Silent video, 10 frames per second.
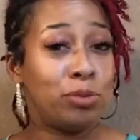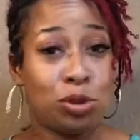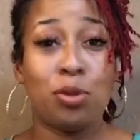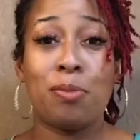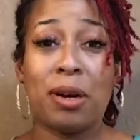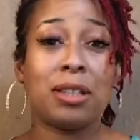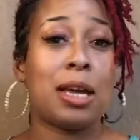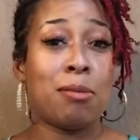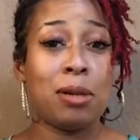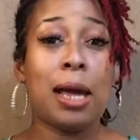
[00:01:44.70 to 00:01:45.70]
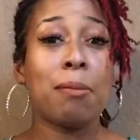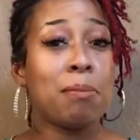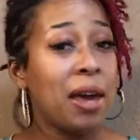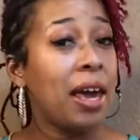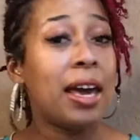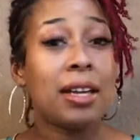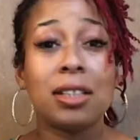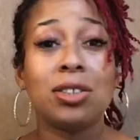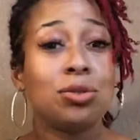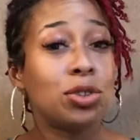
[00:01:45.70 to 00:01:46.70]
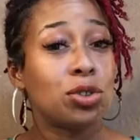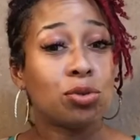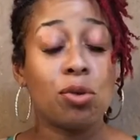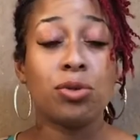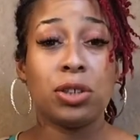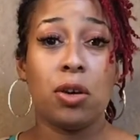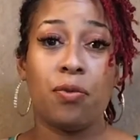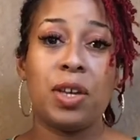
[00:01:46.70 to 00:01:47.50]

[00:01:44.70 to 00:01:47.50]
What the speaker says: too, about that black bag that you just throw stuff